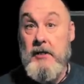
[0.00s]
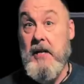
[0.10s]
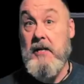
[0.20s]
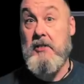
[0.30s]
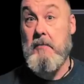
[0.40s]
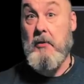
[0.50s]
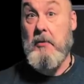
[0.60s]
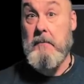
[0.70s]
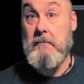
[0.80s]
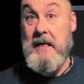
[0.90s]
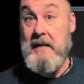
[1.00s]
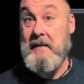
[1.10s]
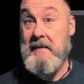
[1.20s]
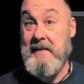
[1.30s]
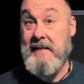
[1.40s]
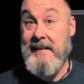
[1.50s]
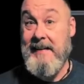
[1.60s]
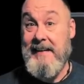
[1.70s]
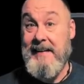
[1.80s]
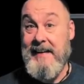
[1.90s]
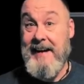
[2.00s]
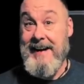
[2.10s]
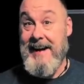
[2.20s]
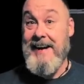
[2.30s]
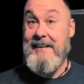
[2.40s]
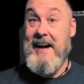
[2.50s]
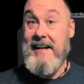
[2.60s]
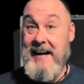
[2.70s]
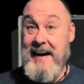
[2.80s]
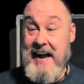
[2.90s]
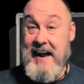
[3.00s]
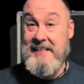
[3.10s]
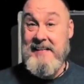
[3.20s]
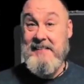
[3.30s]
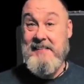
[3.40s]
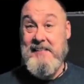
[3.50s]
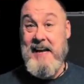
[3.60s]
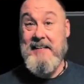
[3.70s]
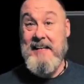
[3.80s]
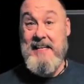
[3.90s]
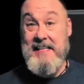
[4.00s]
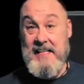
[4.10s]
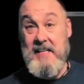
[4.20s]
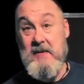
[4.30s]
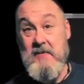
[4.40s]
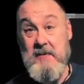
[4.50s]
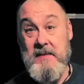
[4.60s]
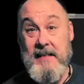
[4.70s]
accessible. I, I, can't access a satellite. Can you?